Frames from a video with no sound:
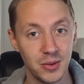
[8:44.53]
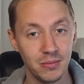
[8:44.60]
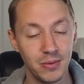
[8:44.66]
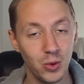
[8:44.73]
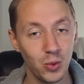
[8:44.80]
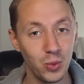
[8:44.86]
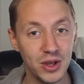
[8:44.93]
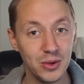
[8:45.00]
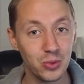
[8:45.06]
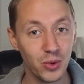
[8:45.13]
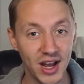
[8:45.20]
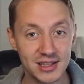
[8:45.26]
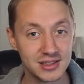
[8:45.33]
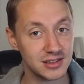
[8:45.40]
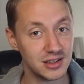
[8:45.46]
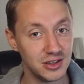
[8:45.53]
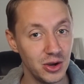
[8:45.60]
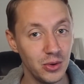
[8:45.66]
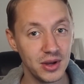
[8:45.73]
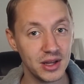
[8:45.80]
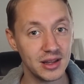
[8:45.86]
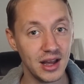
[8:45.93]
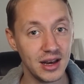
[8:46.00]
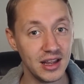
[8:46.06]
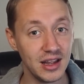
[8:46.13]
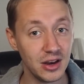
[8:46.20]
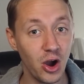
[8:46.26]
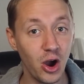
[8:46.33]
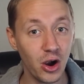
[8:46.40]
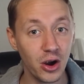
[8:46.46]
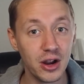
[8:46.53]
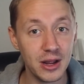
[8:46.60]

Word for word: But we rest in knowing that in our